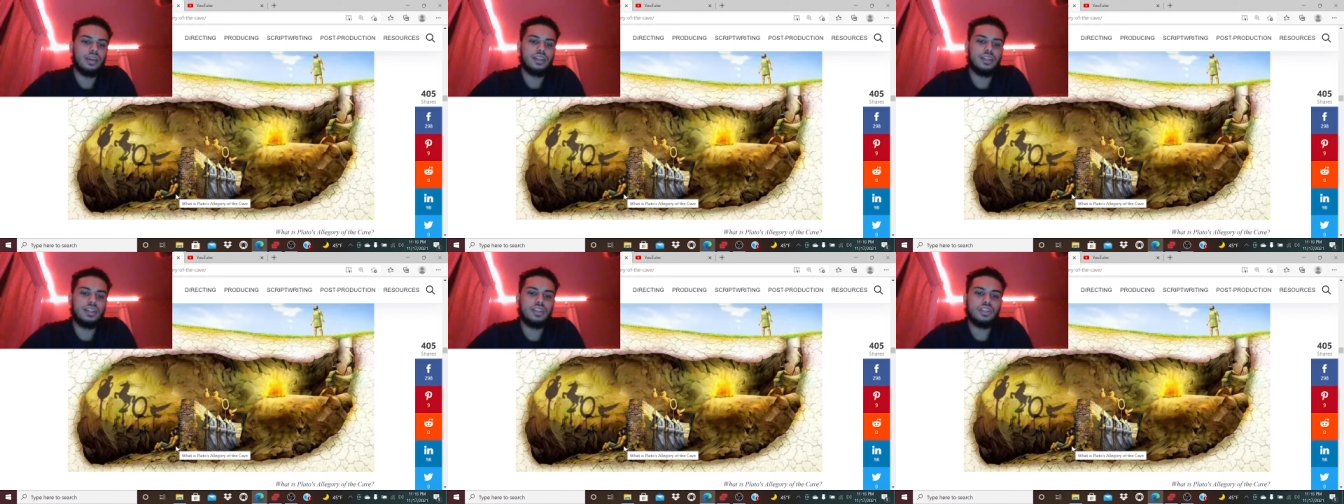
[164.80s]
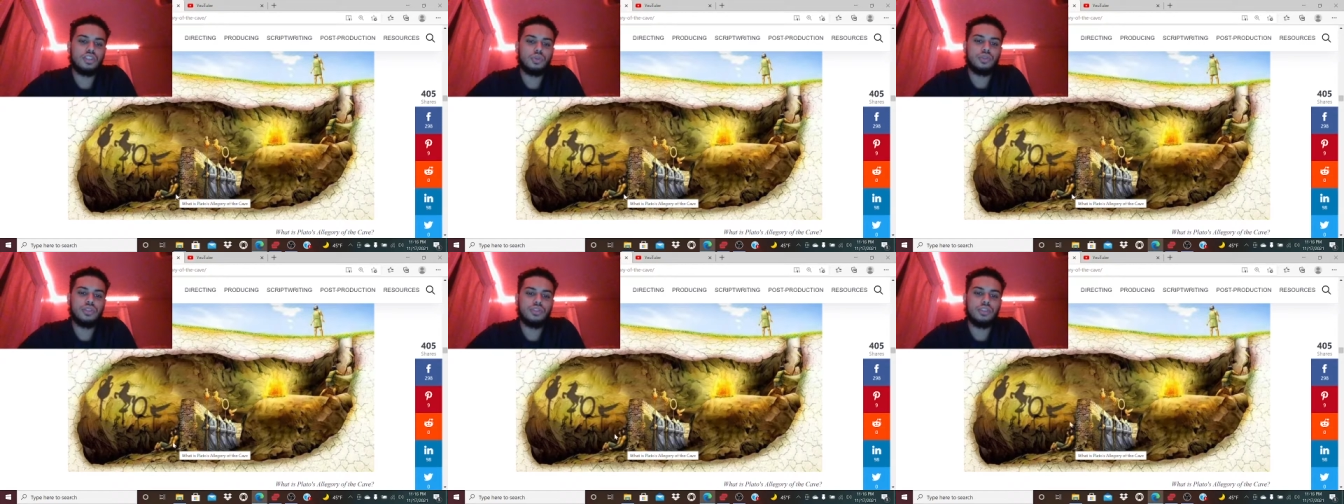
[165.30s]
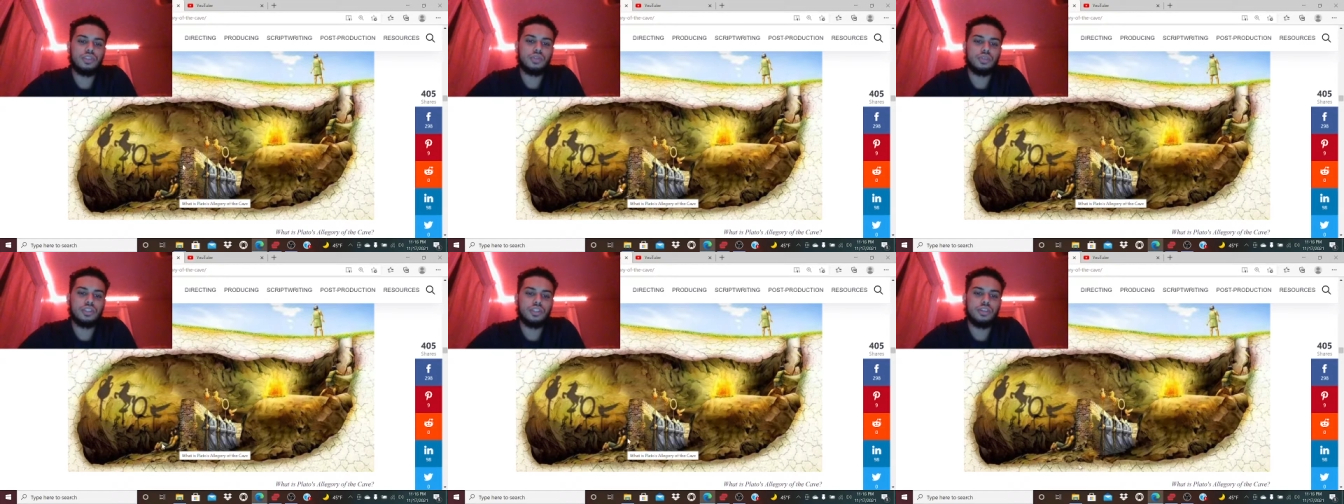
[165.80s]
These two
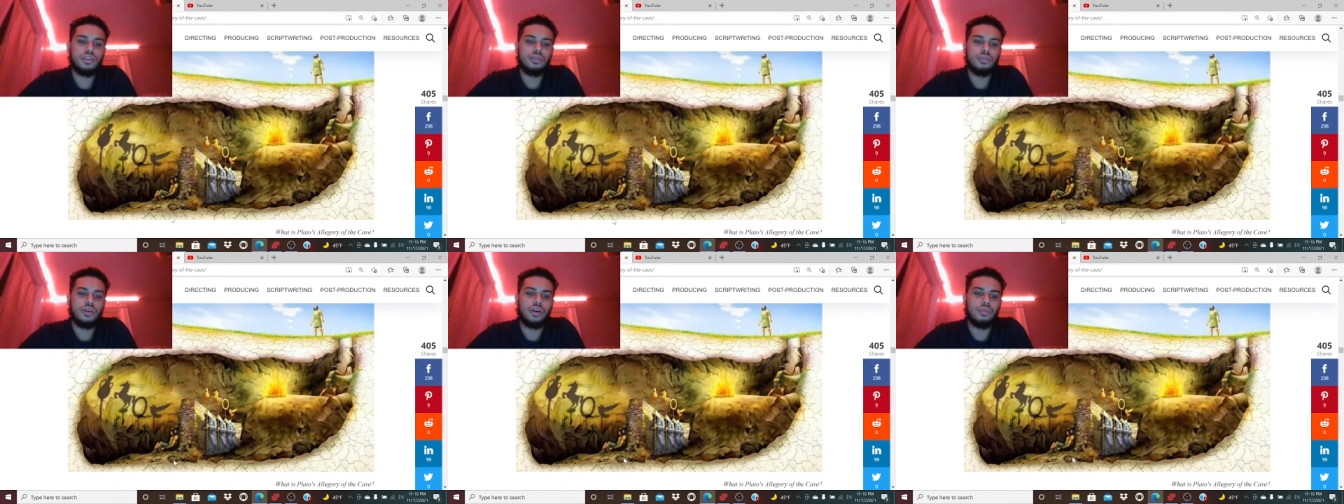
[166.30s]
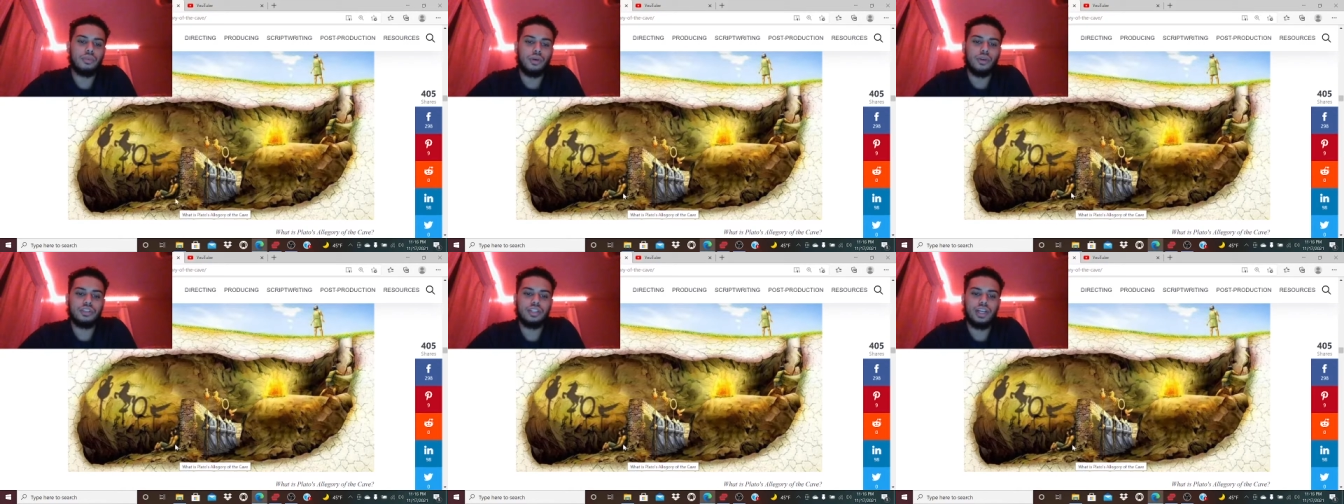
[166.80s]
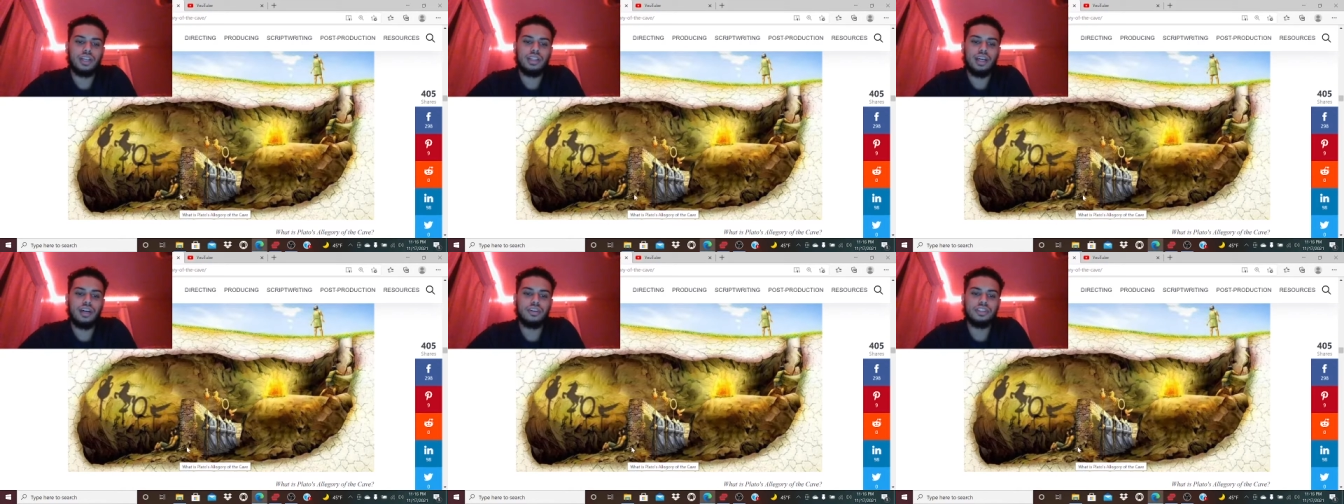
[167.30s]
individuals here at the bottom are tied
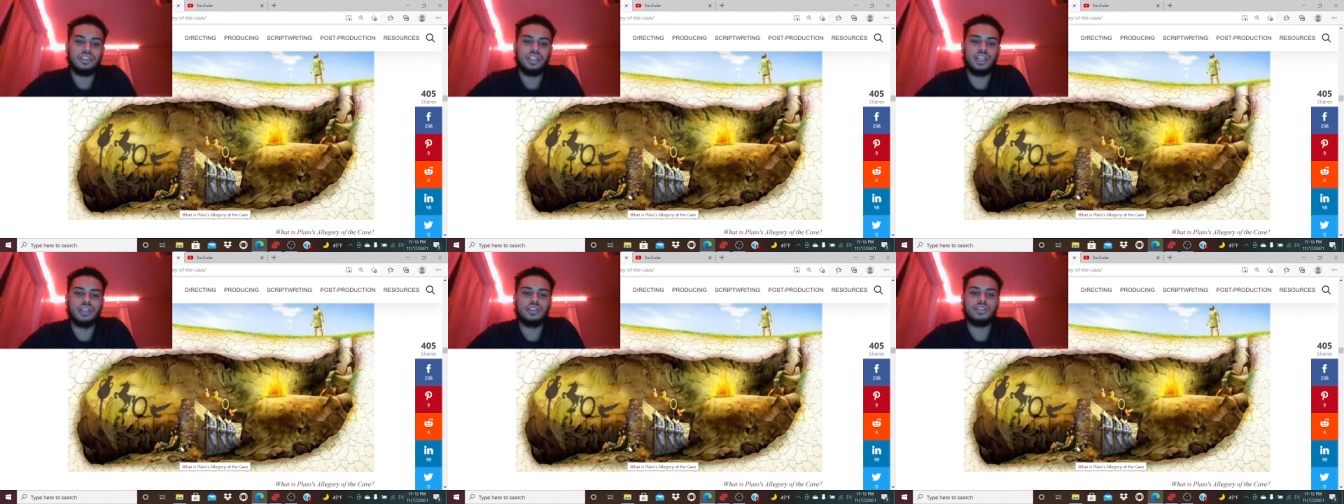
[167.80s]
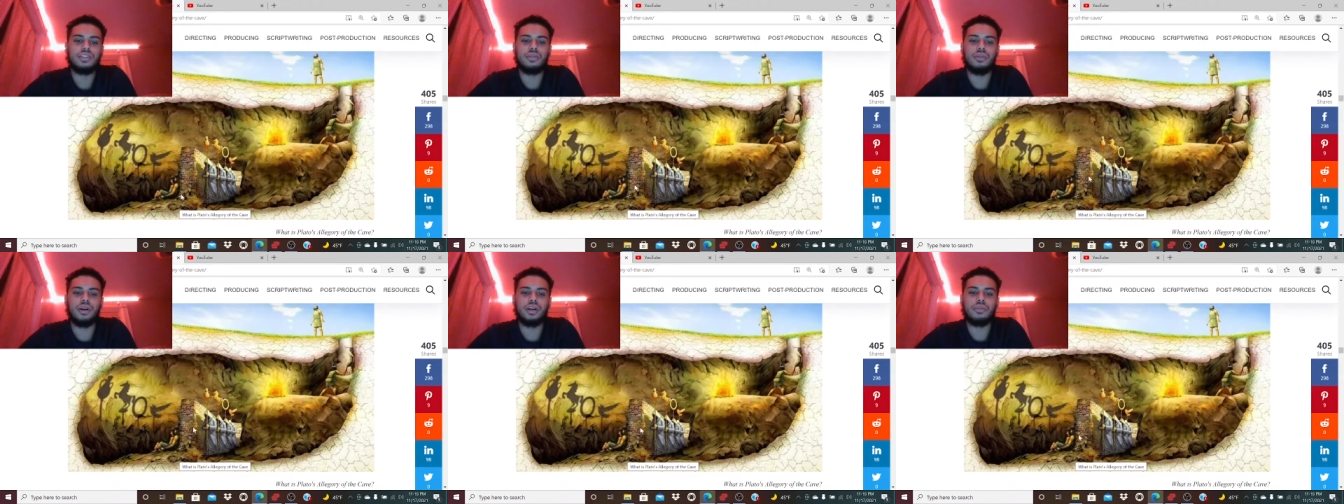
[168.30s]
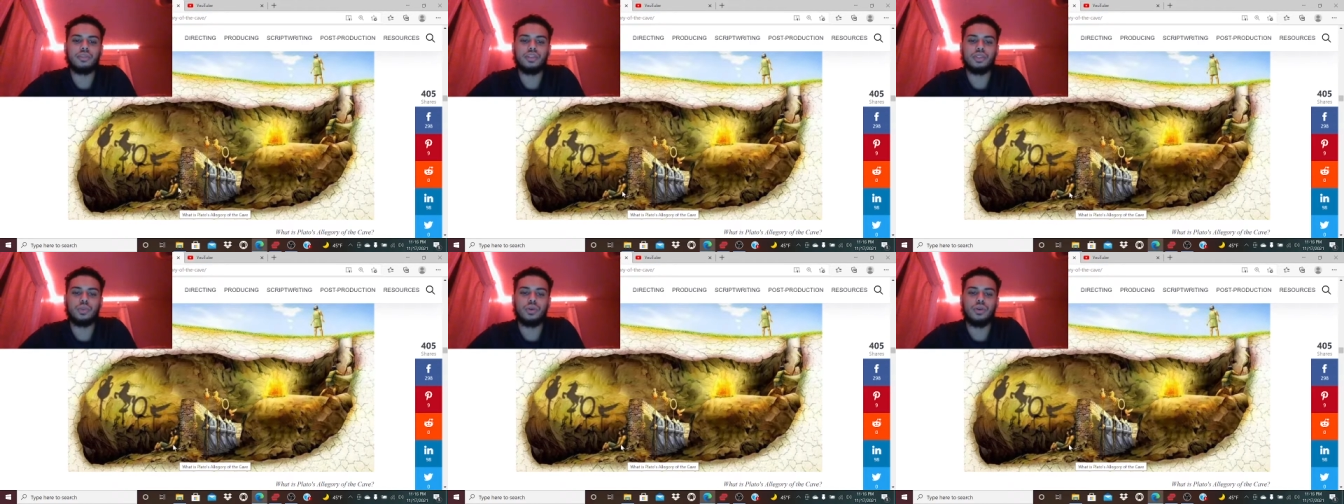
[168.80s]
down and chained to the bottom of
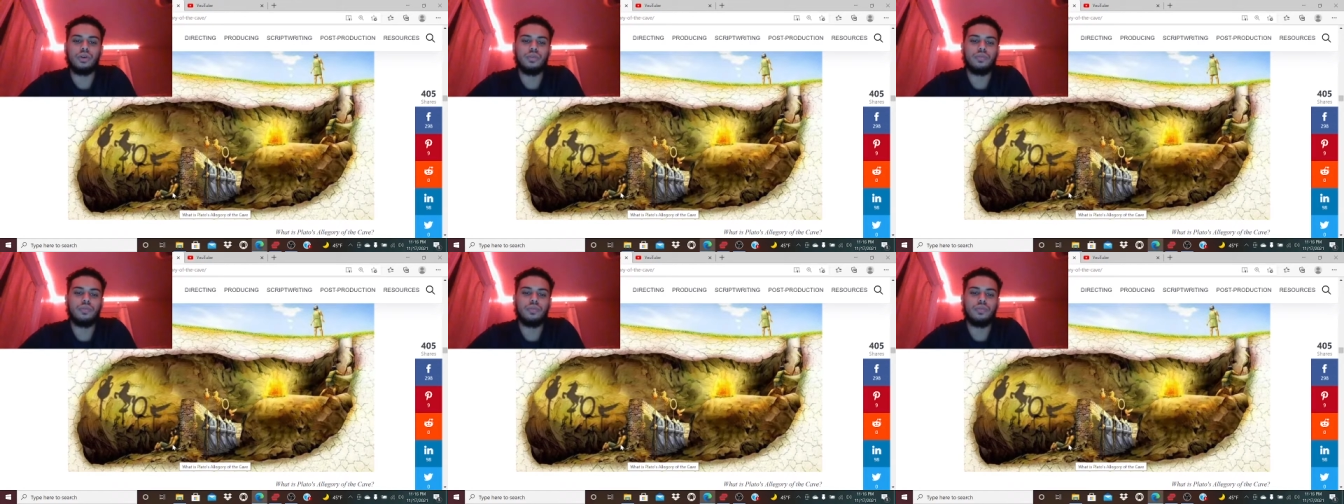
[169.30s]
this wall.